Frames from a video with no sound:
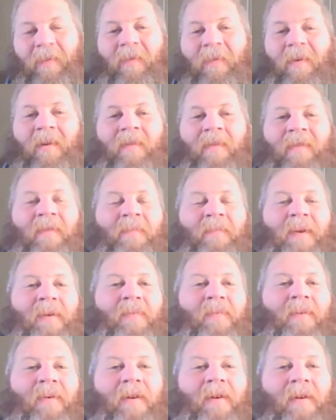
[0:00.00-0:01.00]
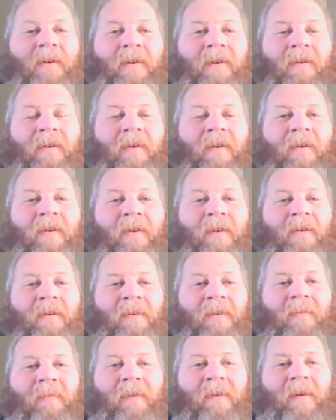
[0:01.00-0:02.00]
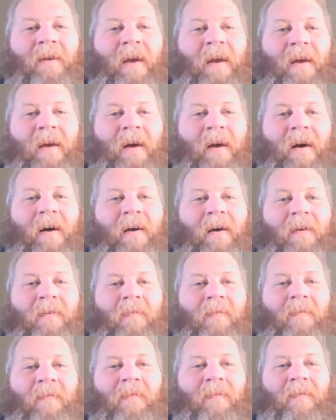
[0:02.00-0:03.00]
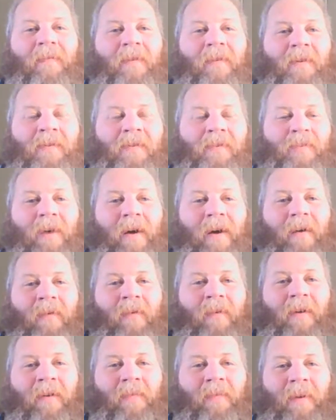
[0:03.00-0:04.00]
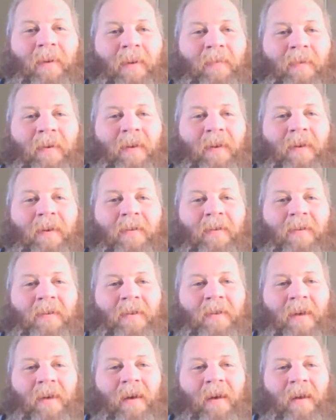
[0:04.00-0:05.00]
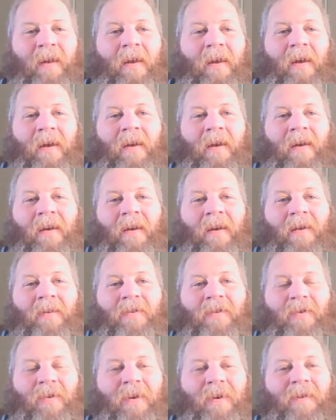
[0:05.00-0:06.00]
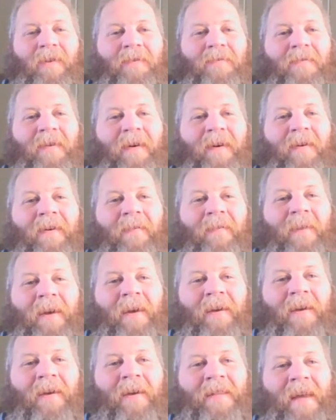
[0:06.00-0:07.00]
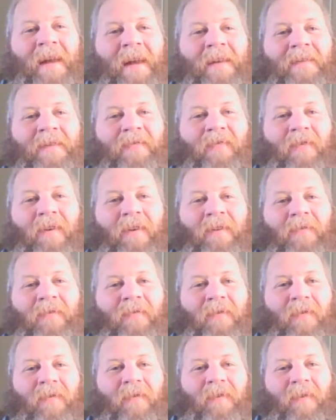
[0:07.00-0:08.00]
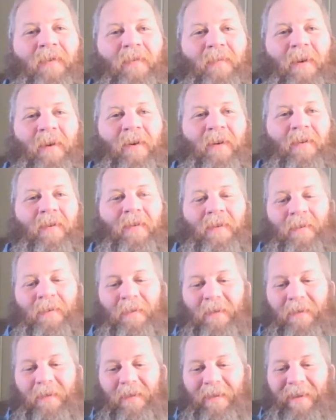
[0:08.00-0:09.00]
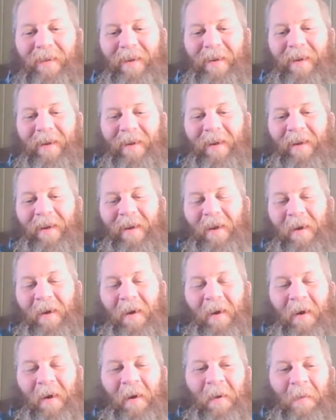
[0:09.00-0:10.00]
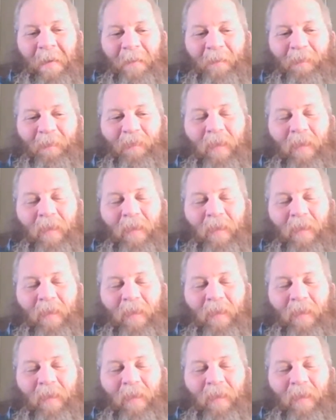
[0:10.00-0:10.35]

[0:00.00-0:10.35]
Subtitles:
one of the people in here, Little Sprout, one of the people in here said Joyeux Noël because that is French for Merry Christmas. Um,